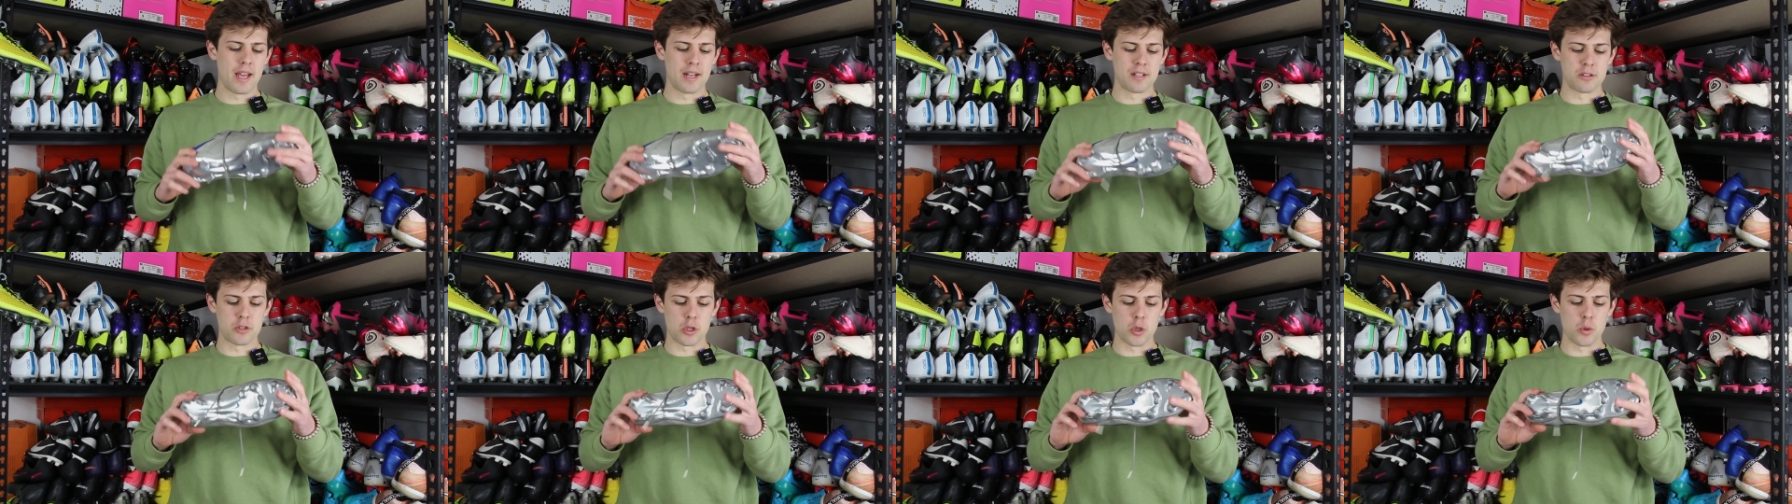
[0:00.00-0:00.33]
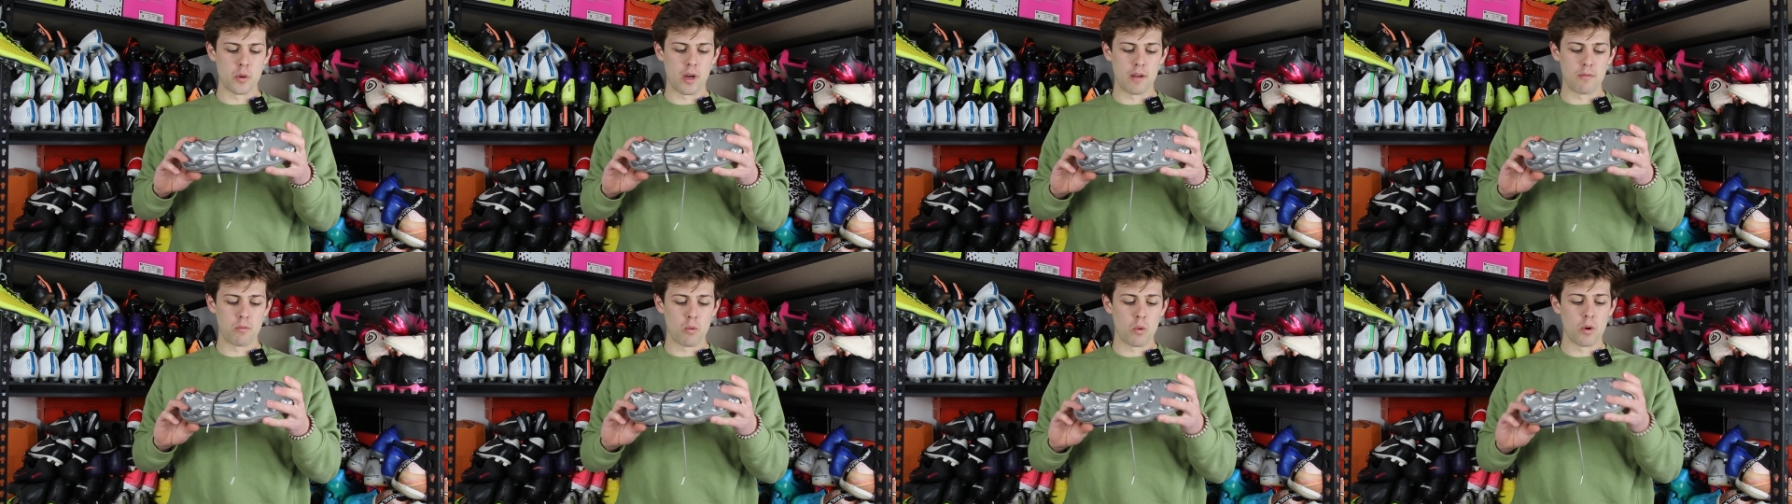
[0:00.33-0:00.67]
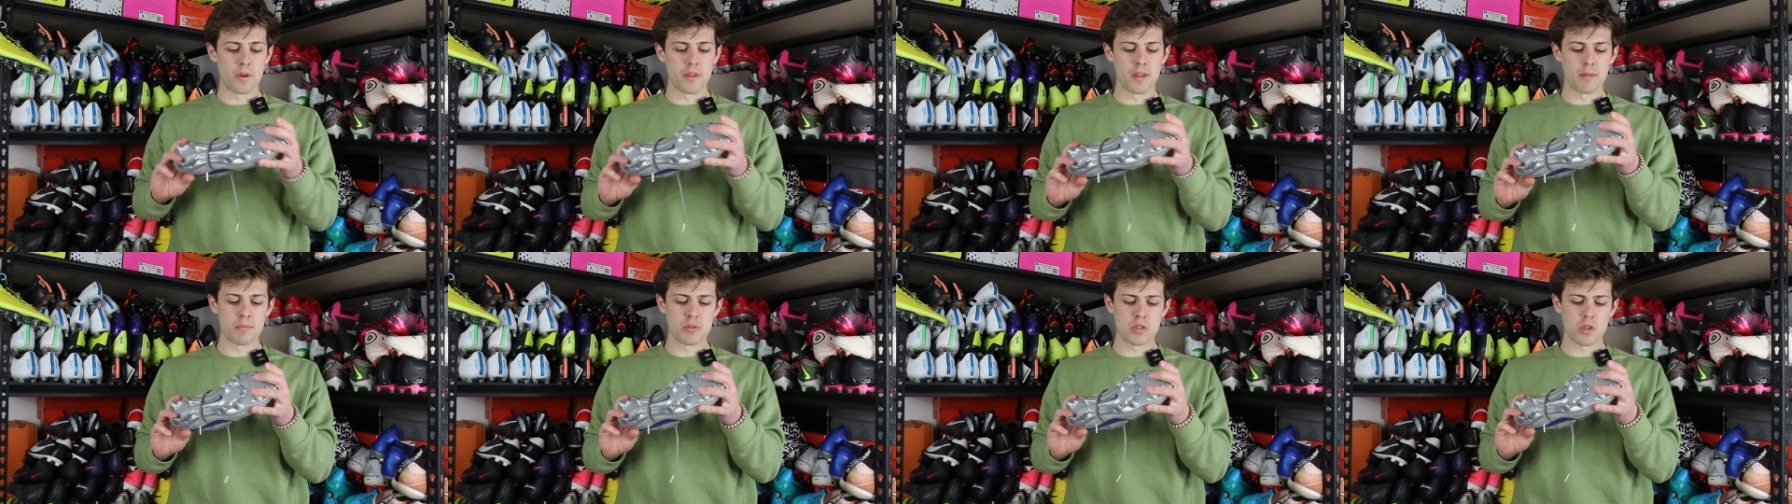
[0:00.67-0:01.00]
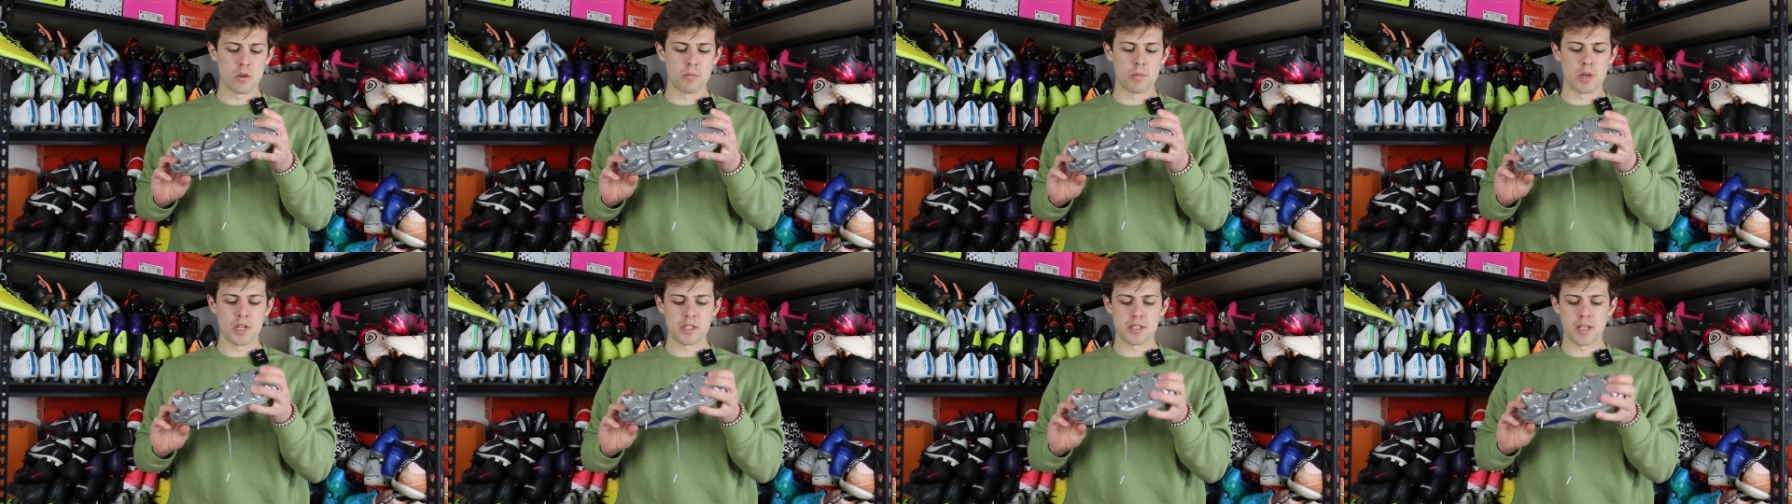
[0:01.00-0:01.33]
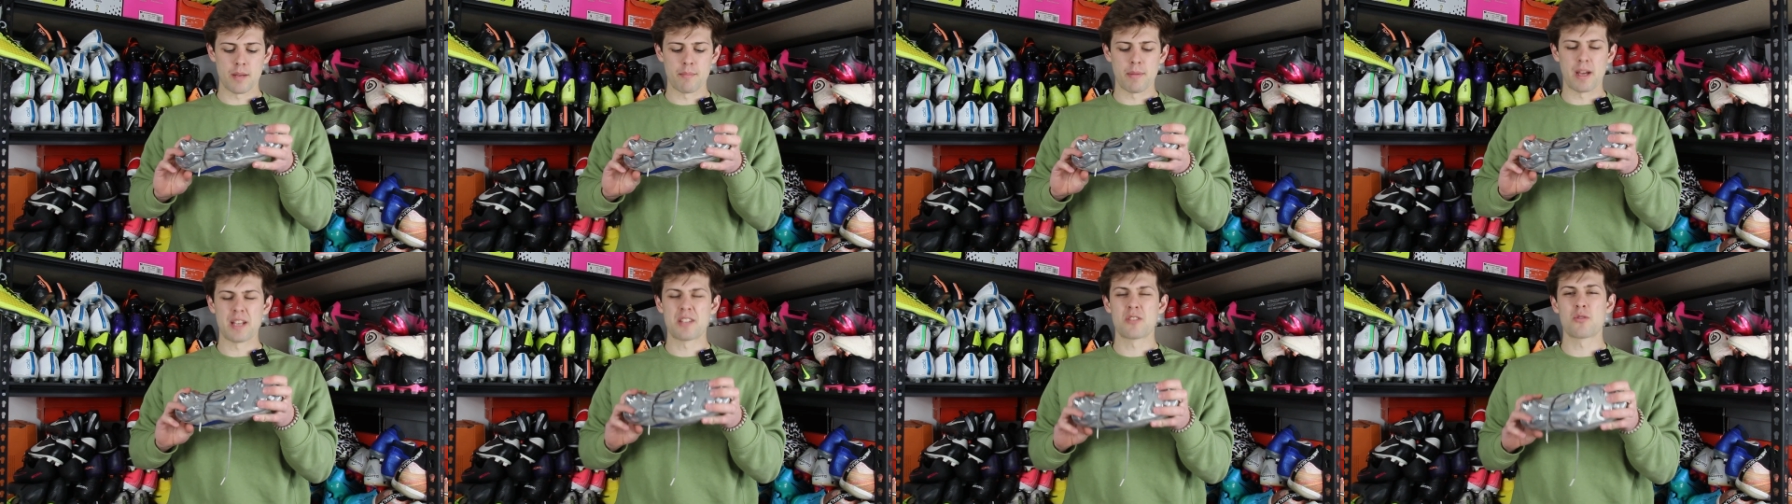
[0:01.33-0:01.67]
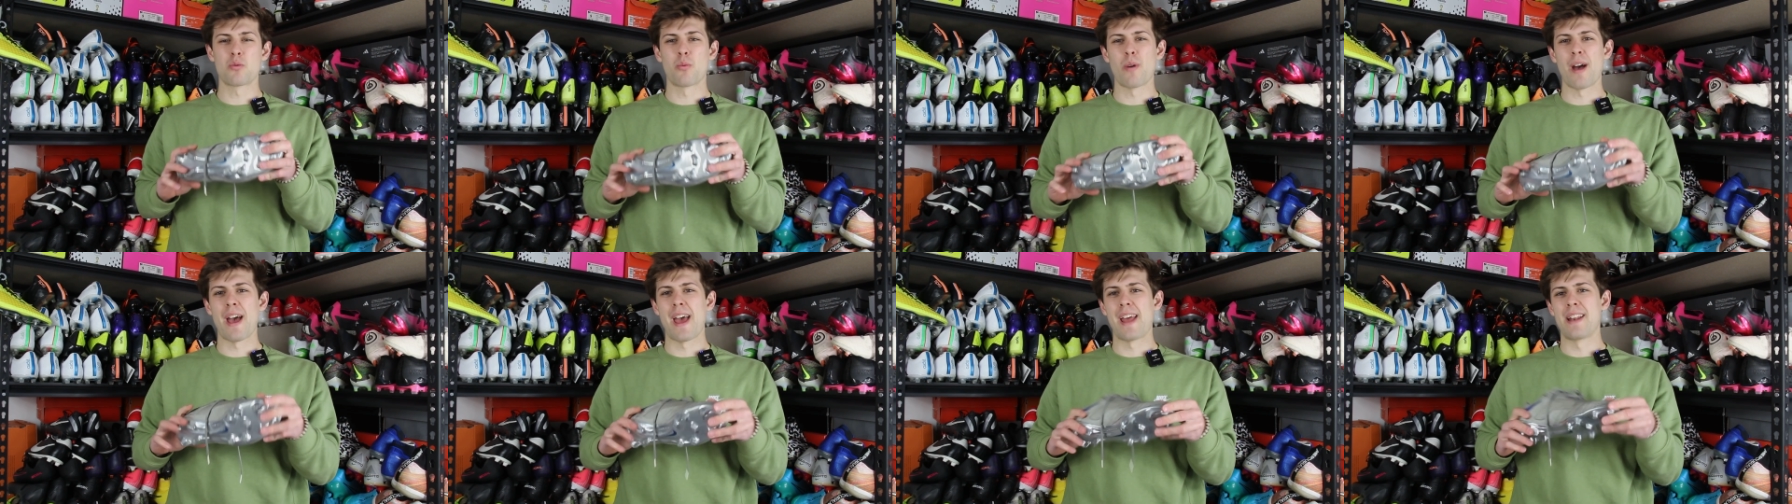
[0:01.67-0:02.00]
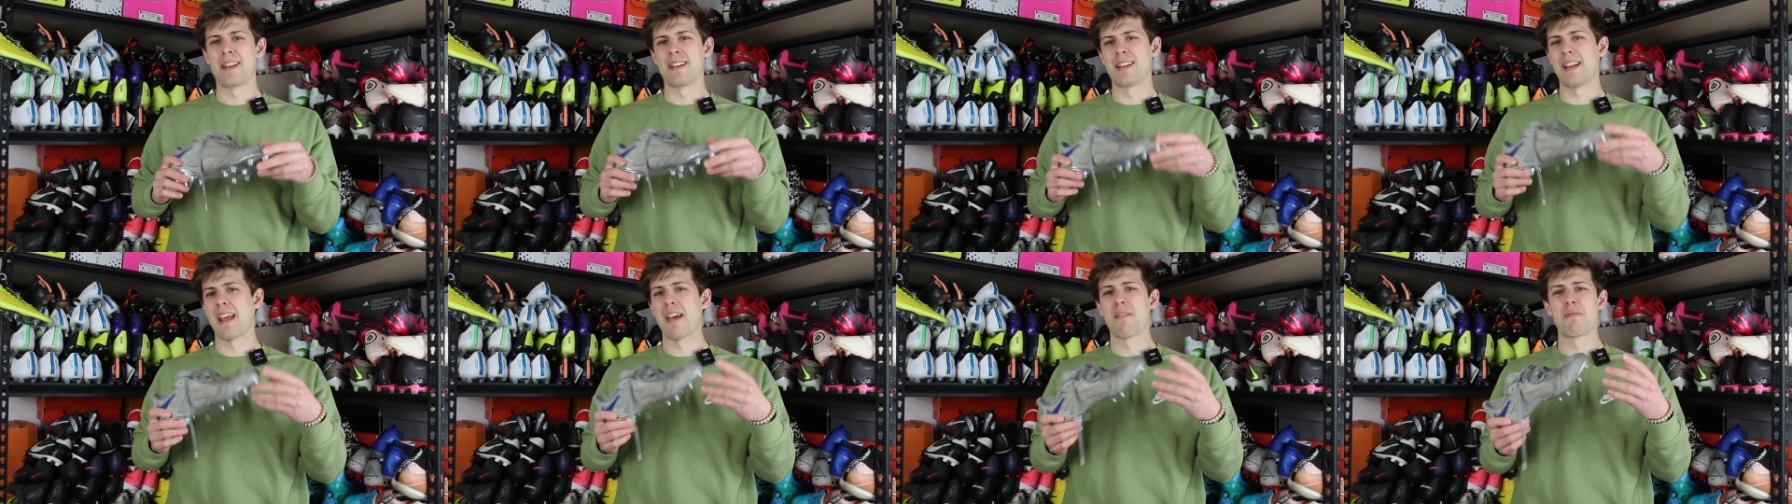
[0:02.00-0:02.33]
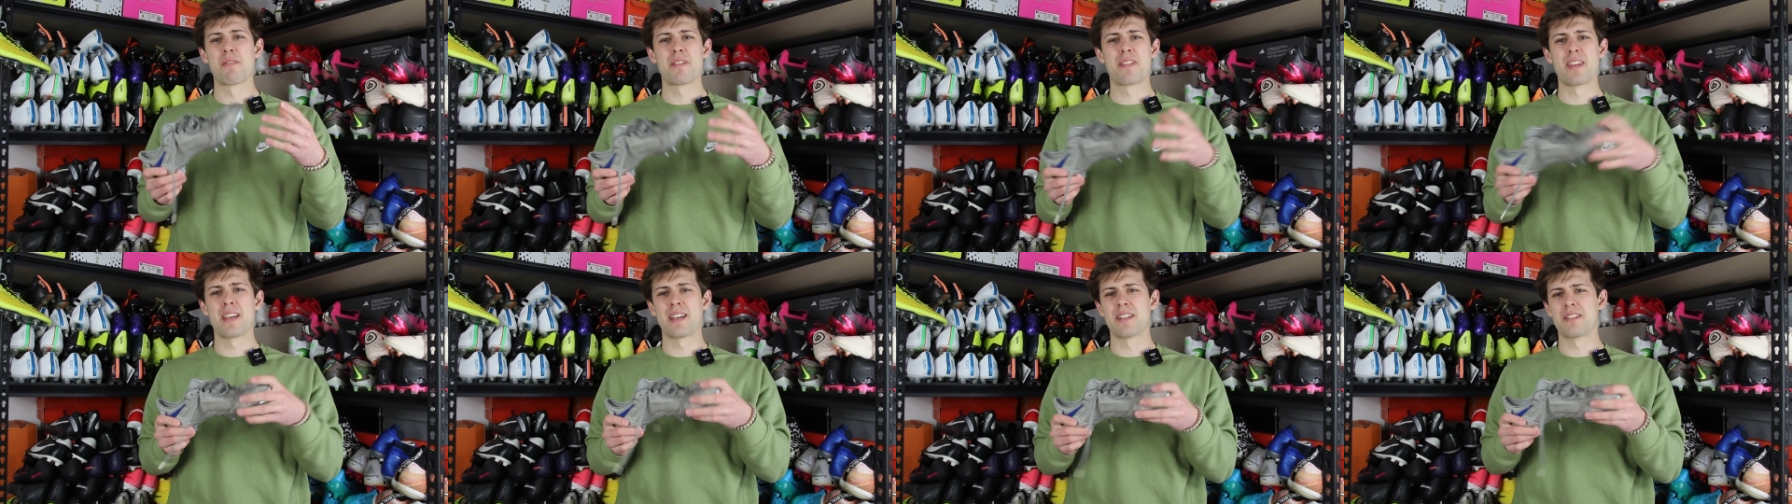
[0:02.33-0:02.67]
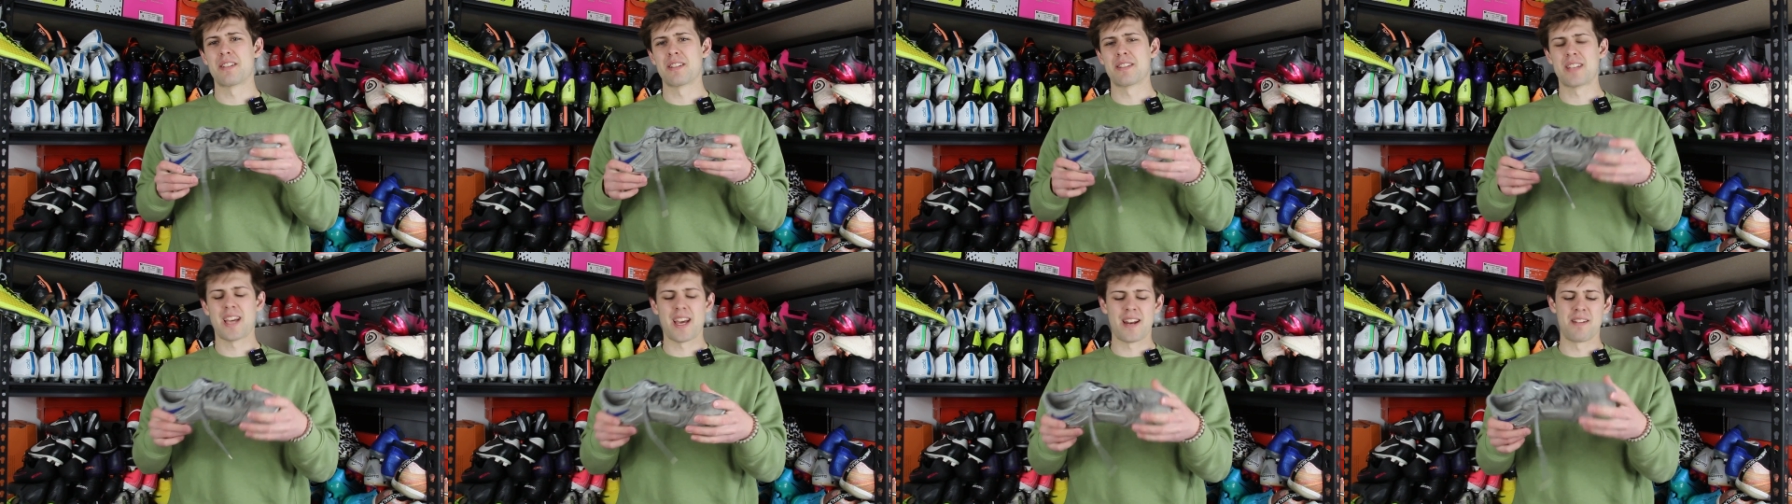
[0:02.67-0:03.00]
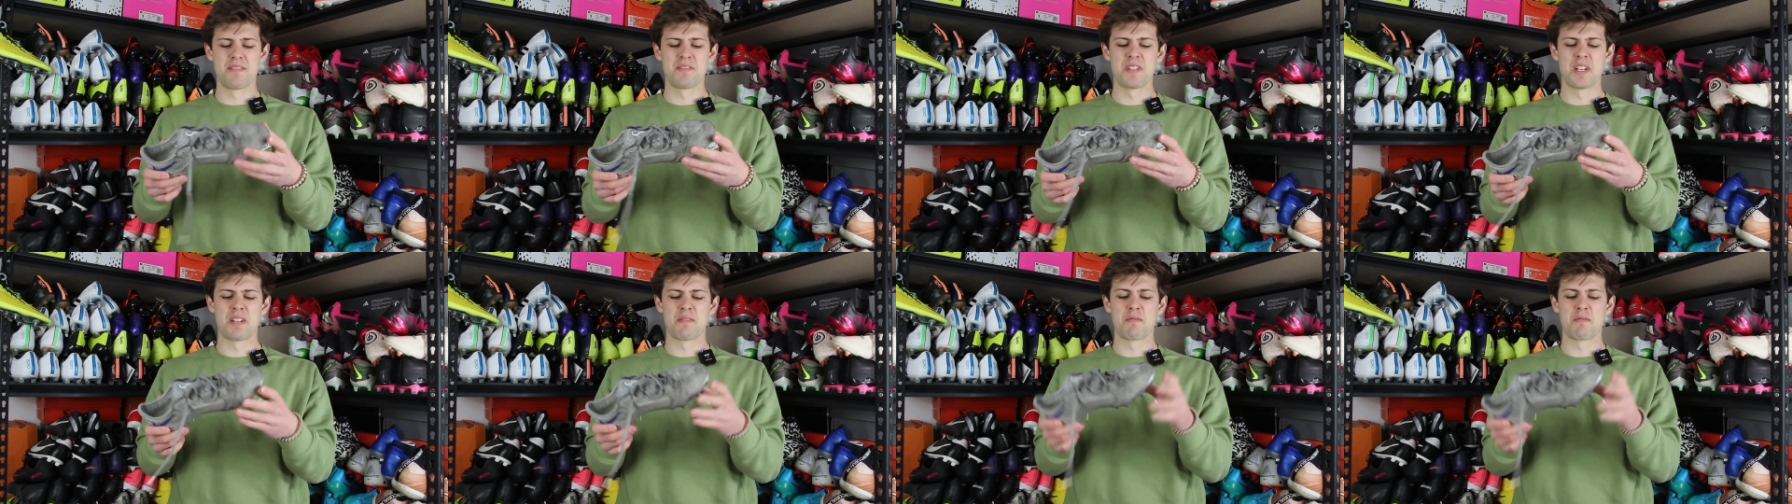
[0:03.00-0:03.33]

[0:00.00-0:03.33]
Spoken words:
And two, I've worn them so much that my sweat and everything is just kind of,